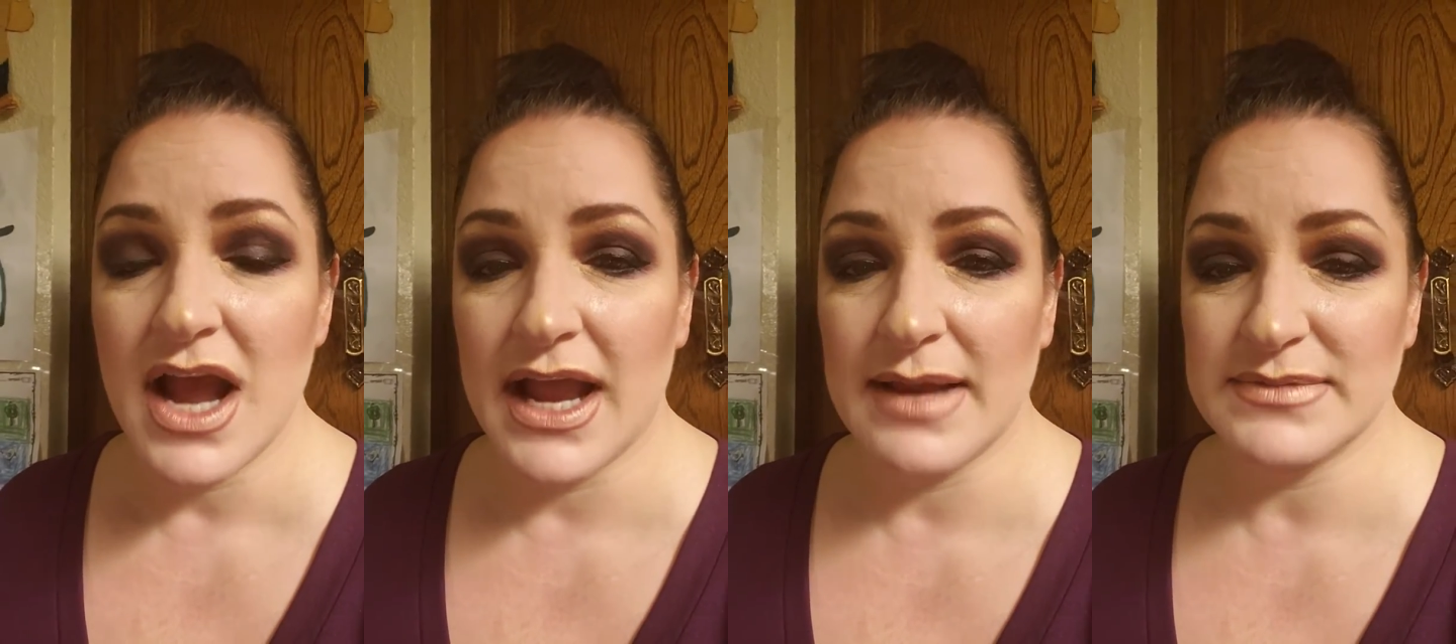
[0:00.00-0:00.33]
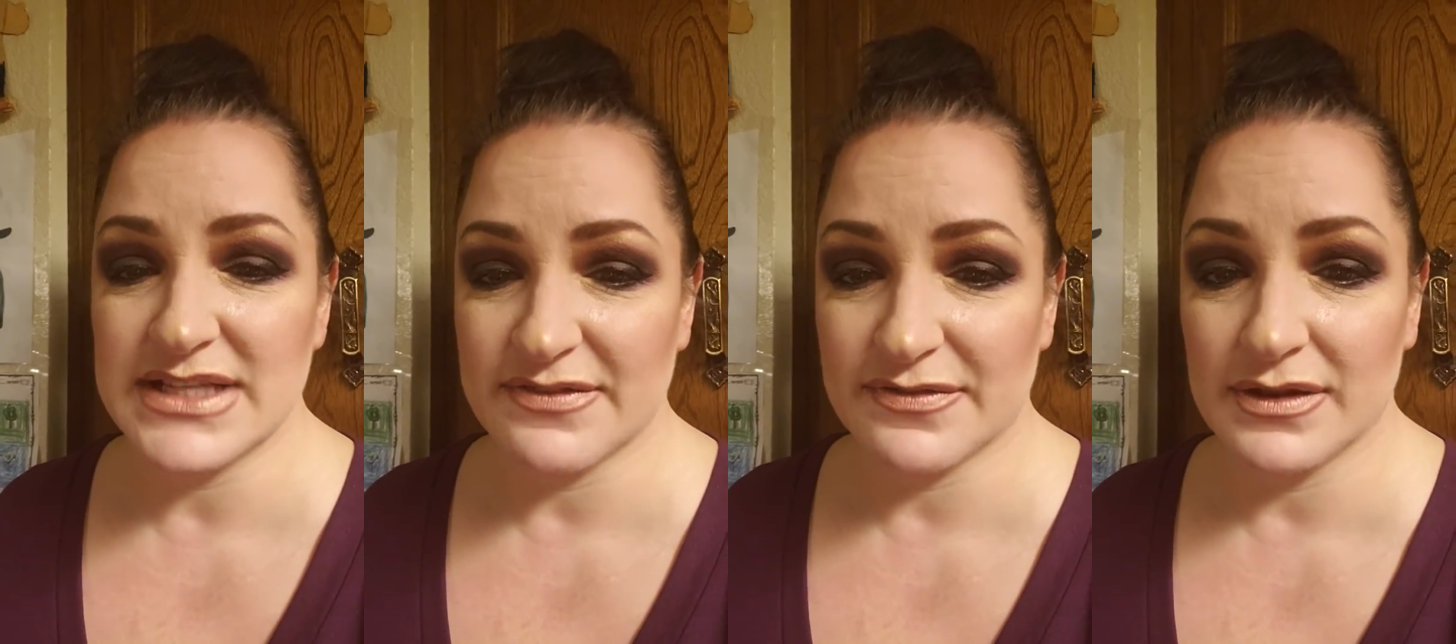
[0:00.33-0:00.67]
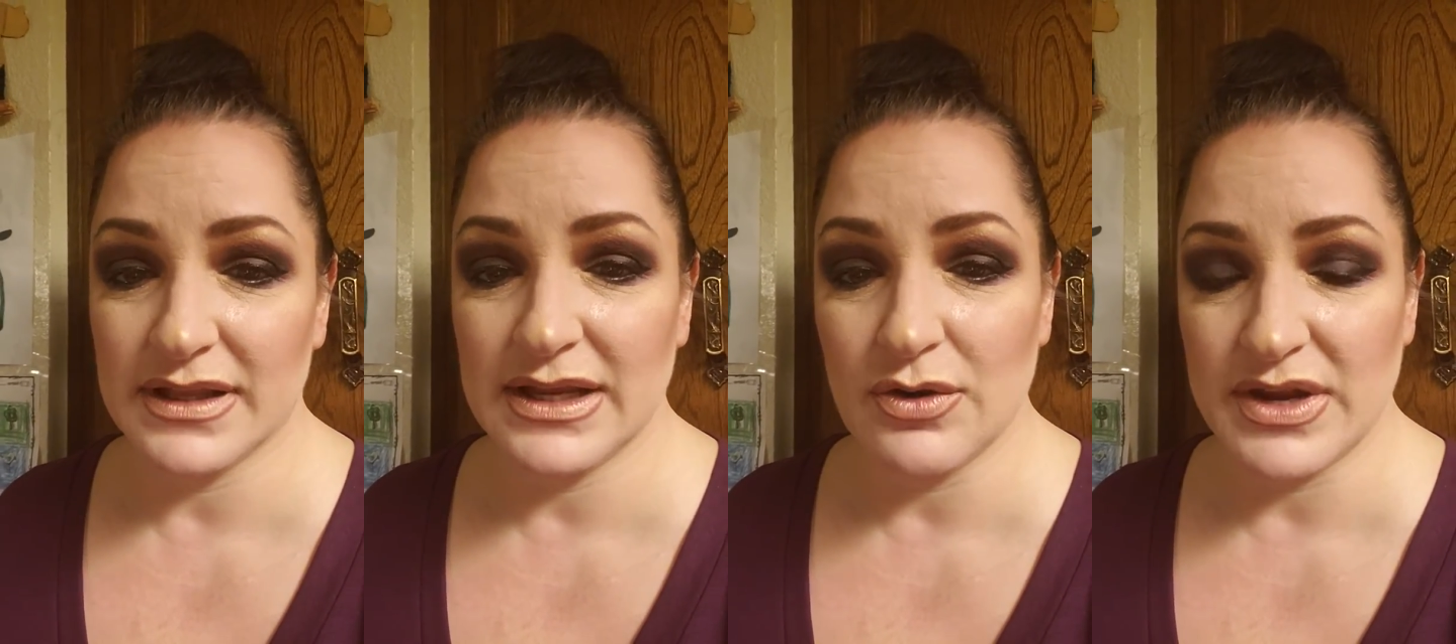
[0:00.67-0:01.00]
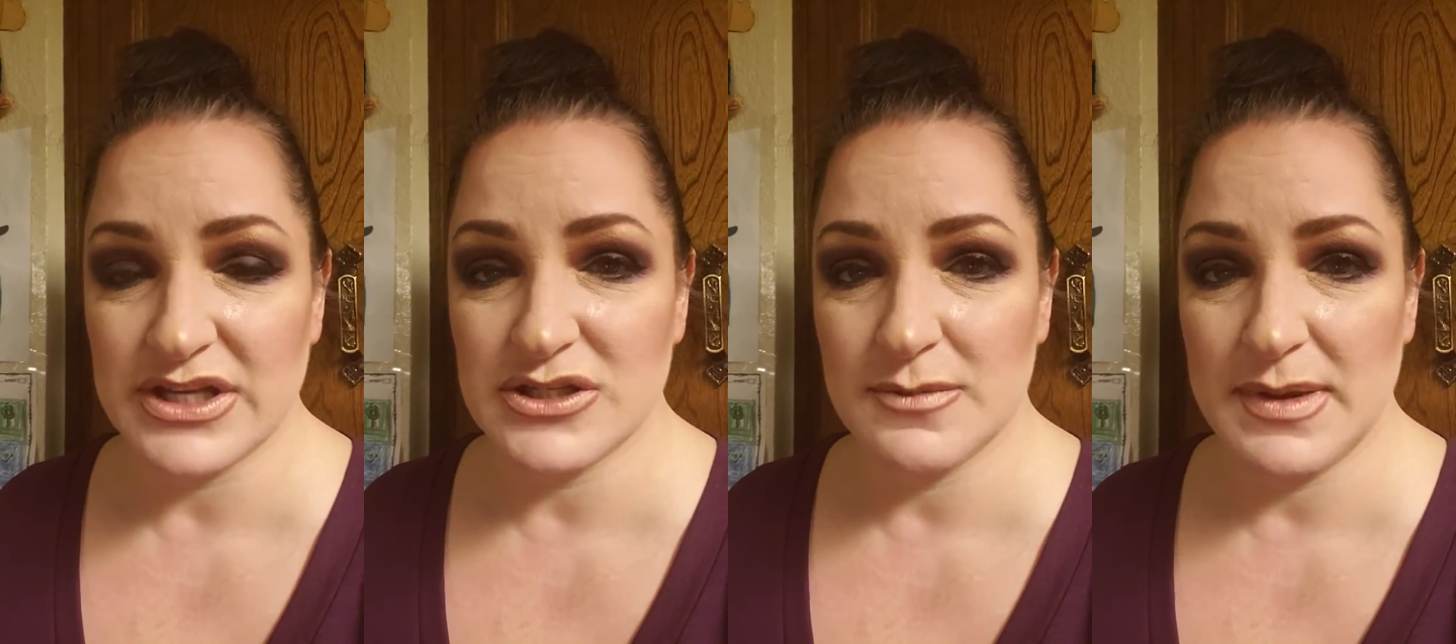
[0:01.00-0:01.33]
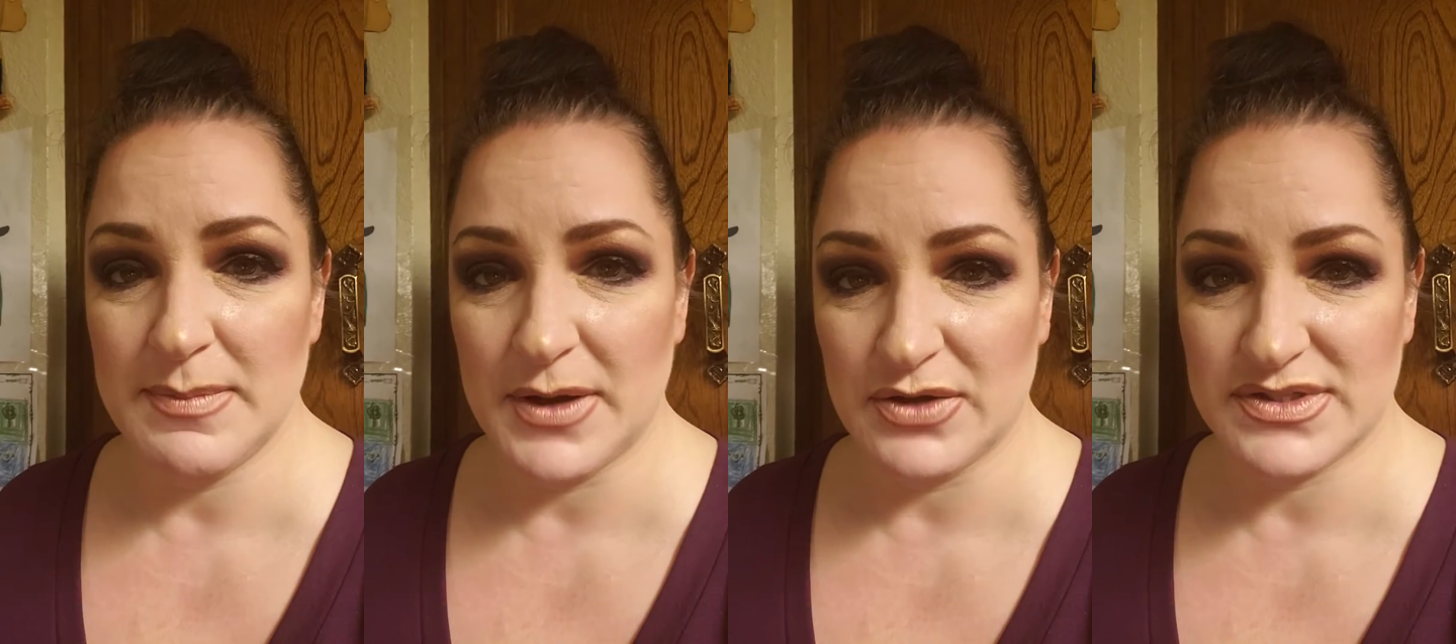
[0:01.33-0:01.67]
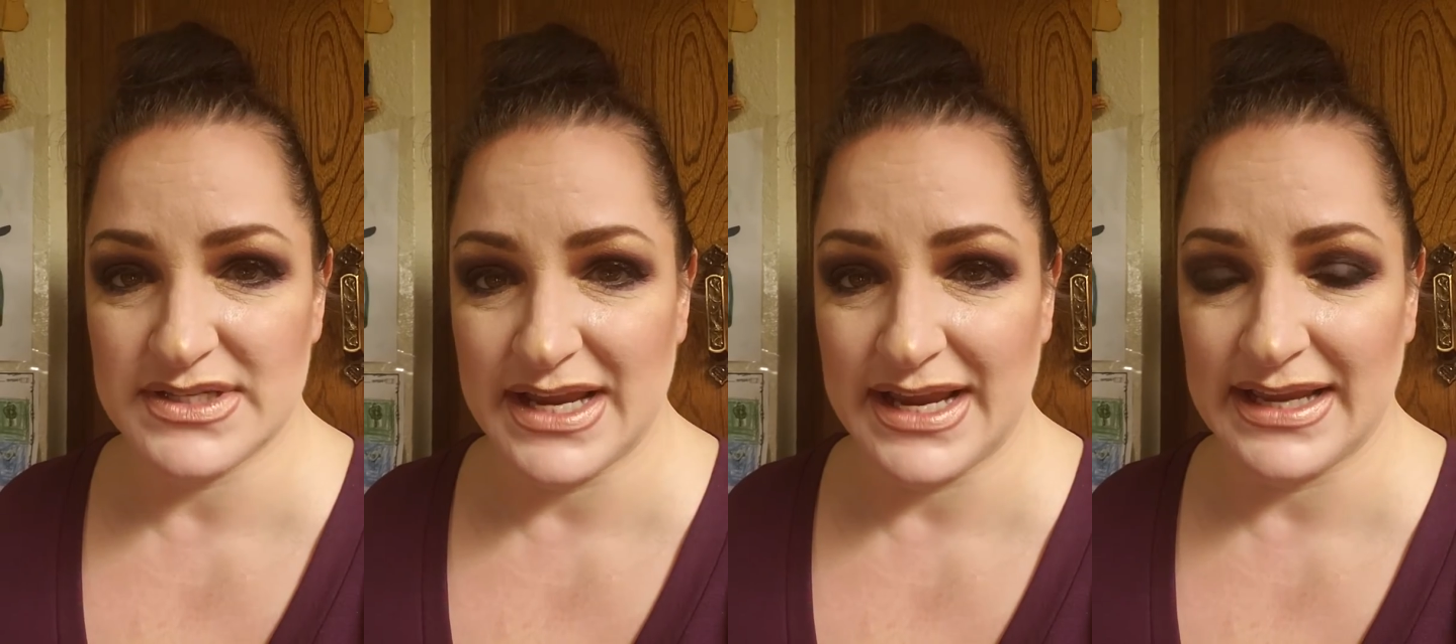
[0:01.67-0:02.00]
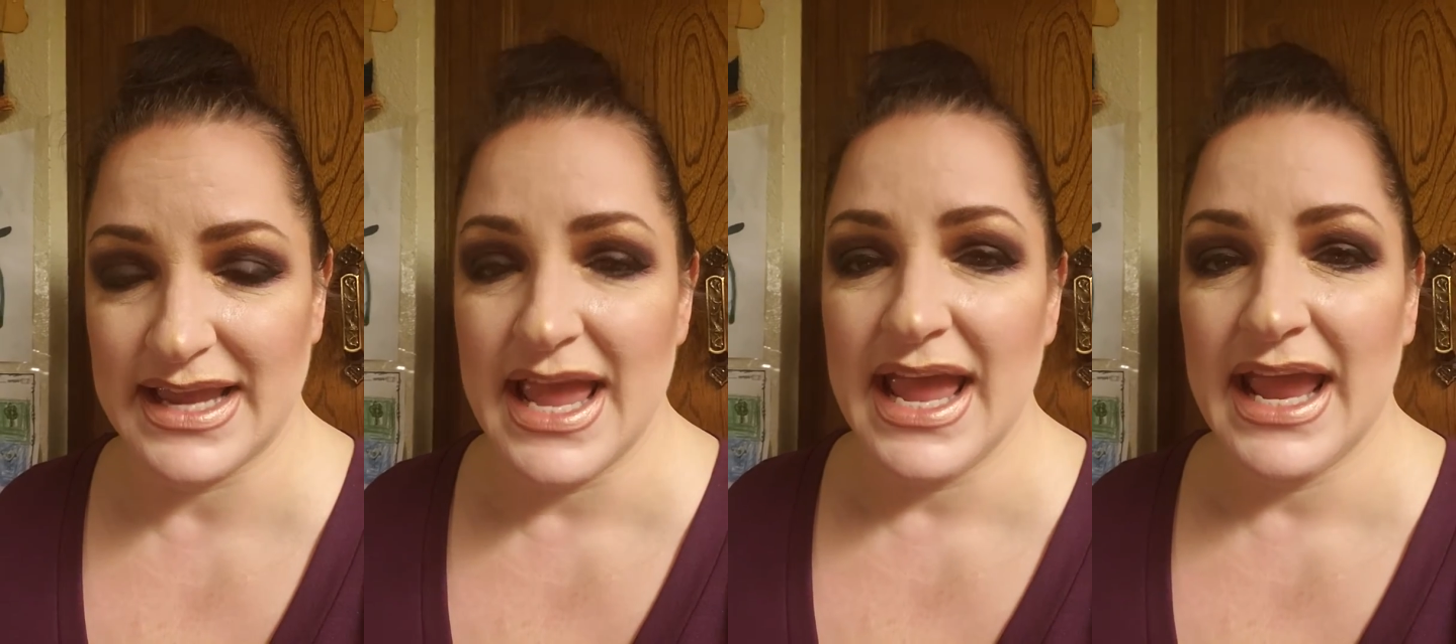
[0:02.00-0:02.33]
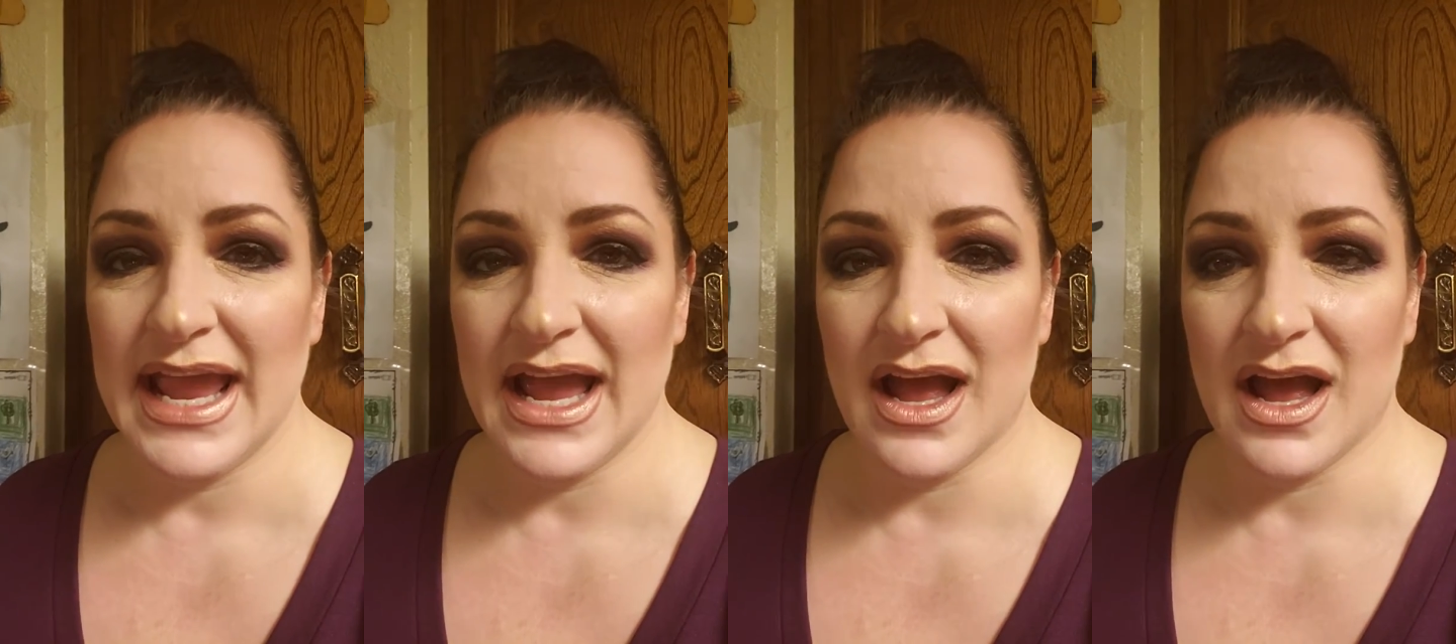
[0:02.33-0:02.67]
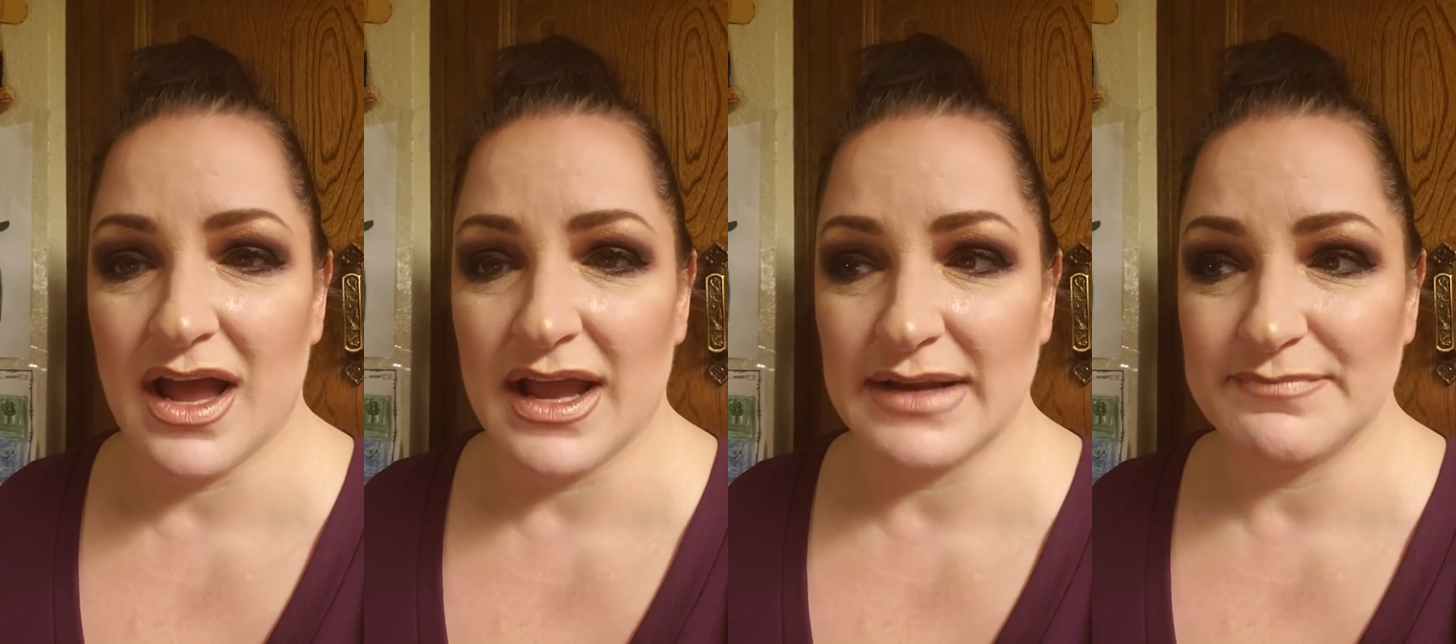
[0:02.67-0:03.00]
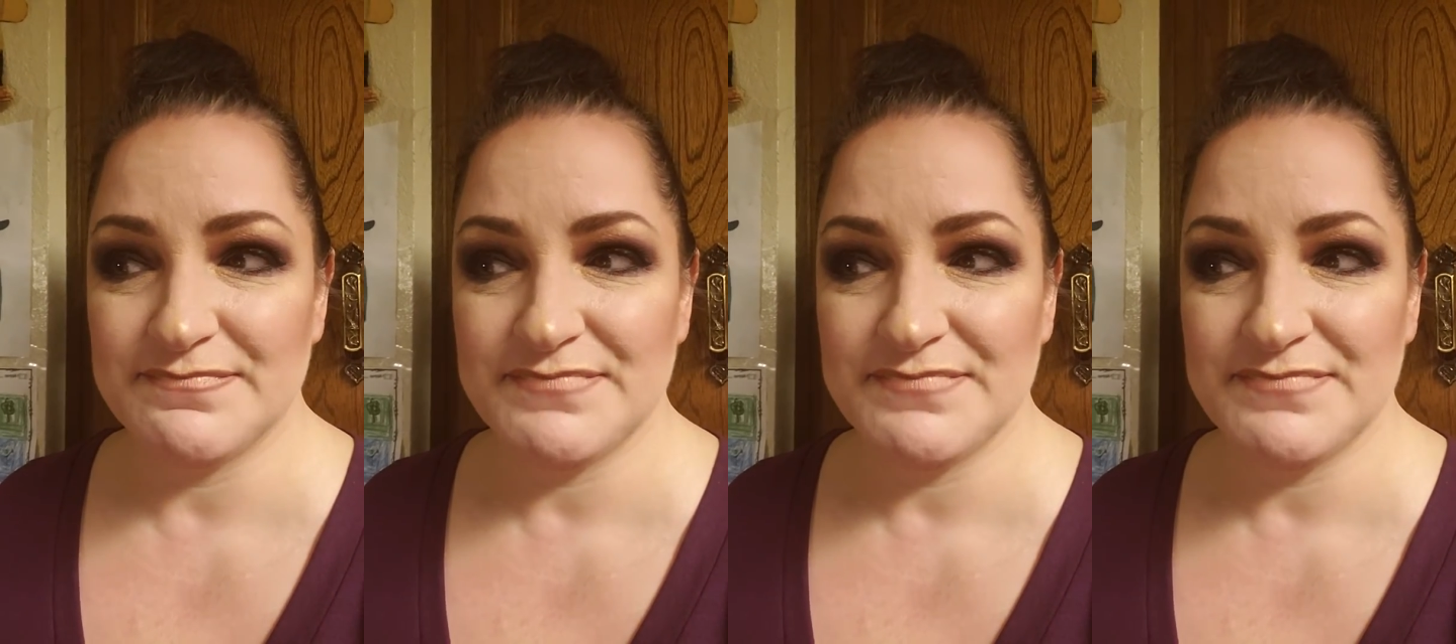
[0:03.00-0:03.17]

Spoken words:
I am definitely going to be posting at